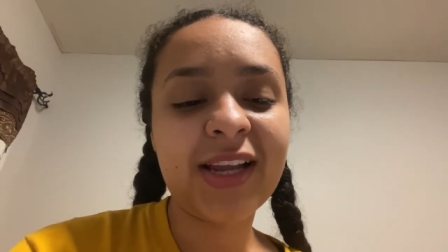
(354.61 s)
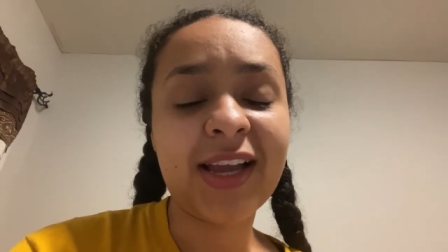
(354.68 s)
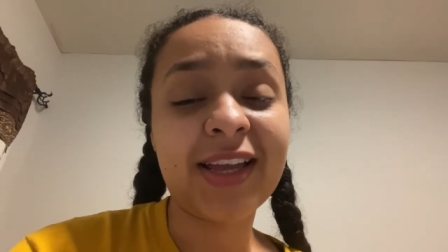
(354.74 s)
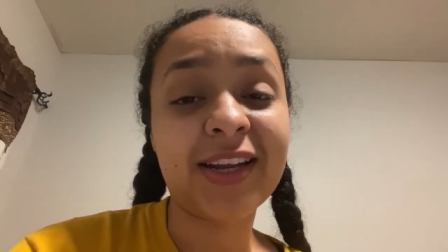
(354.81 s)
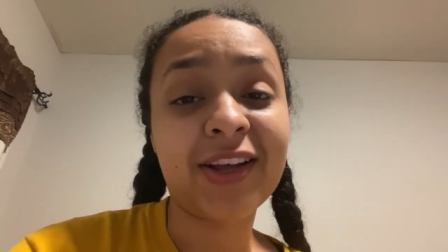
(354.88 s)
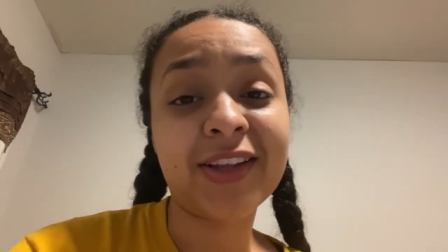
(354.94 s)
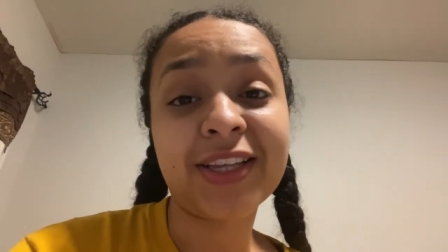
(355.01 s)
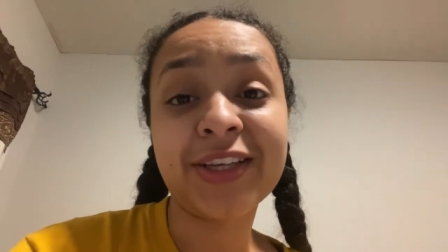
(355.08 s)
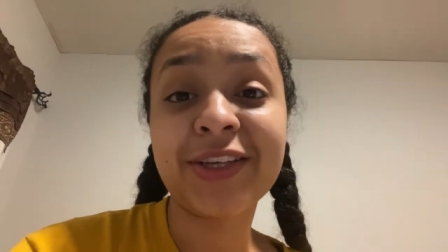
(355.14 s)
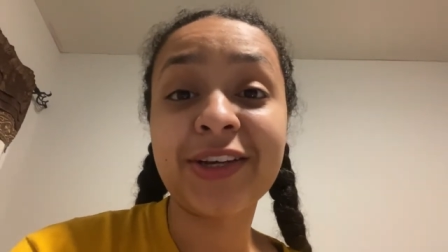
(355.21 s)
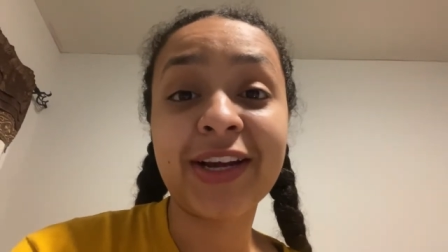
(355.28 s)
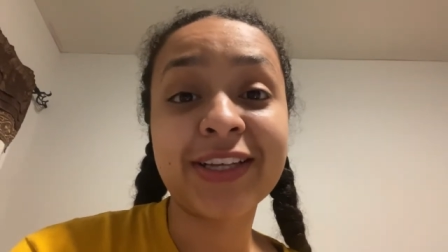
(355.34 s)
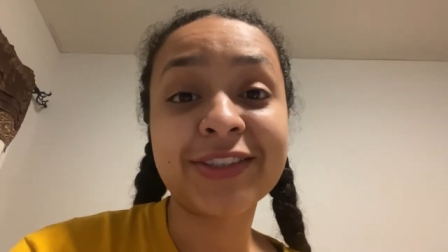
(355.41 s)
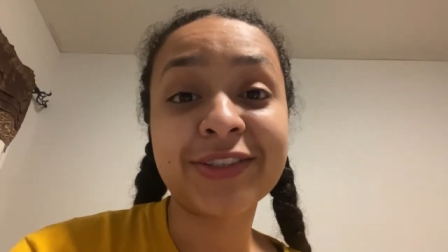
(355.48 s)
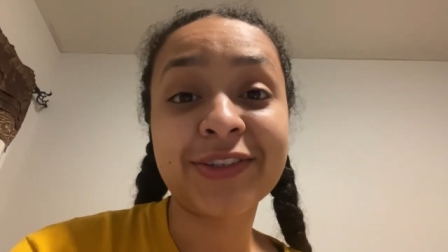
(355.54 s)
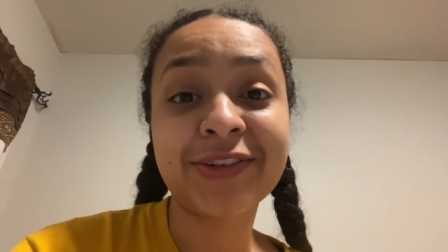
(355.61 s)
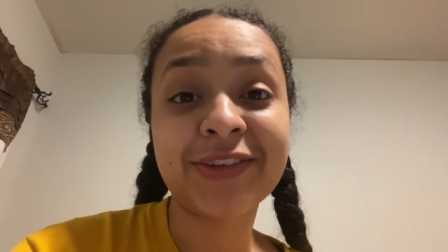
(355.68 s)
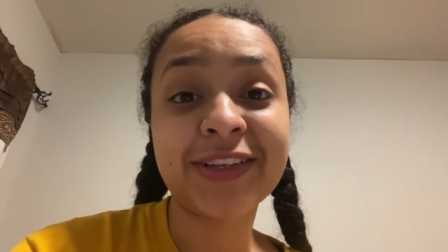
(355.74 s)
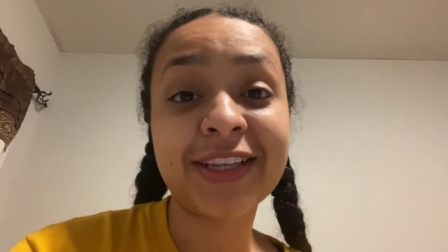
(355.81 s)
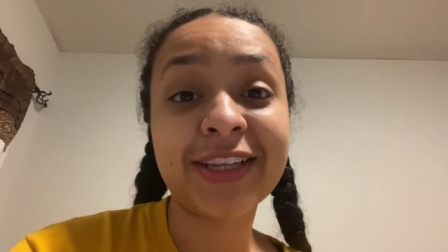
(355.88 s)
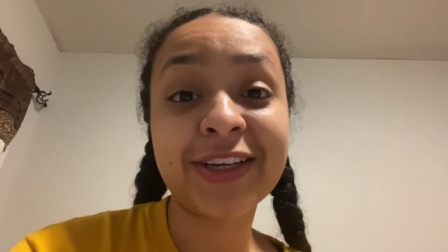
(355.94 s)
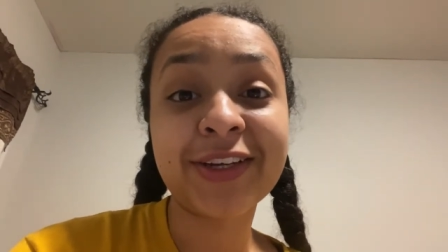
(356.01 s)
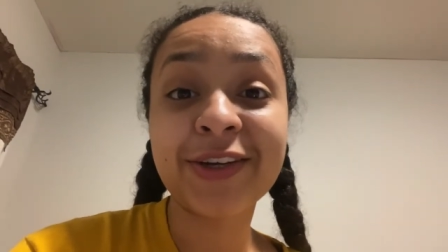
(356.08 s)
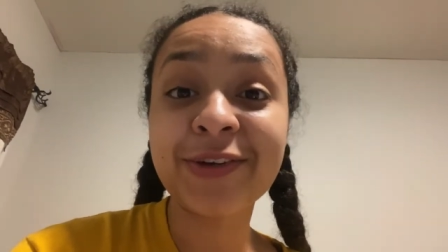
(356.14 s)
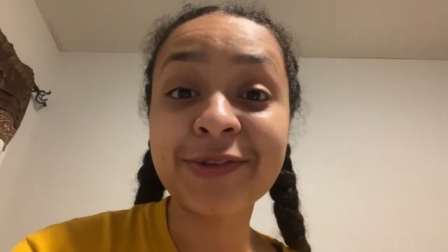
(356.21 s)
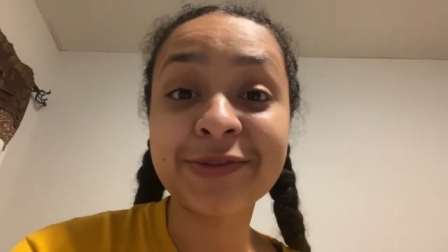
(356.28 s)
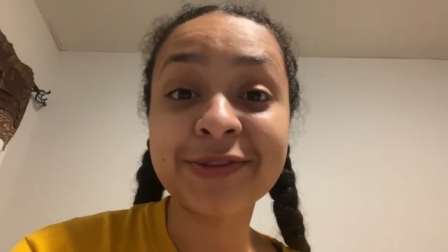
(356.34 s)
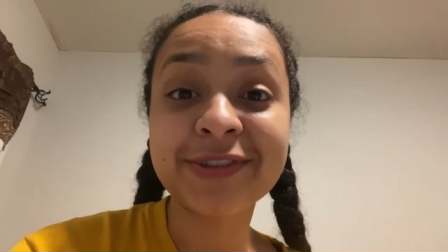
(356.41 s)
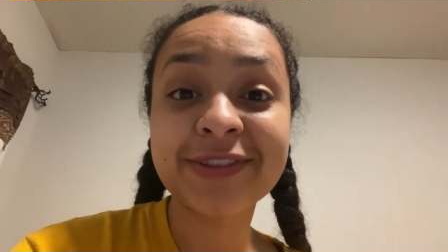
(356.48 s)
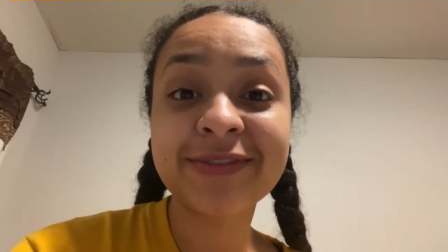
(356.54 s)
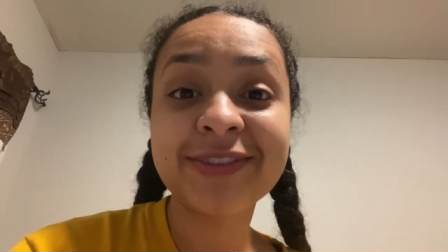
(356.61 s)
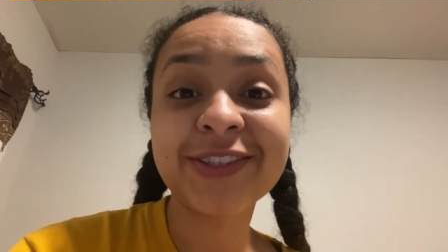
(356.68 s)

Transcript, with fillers: and I'll let you guys know how that goes.